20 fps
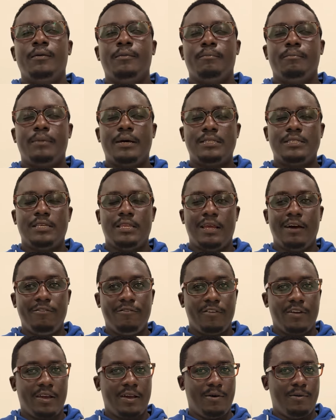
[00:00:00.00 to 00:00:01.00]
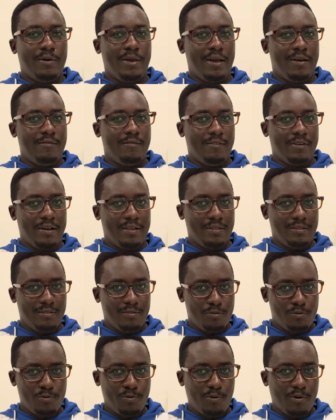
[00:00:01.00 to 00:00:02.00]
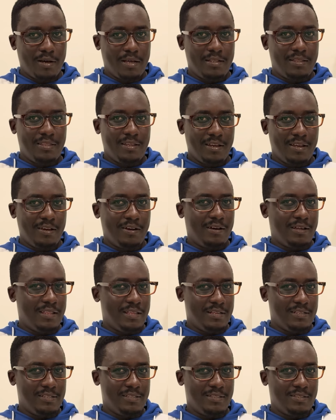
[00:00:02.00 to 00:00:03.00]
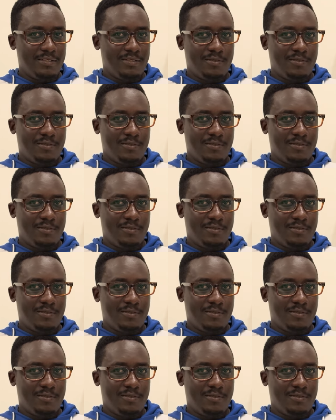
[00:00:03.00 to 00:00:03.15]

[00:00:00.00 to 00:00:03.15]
But in Africa, we have 2 or 3 others.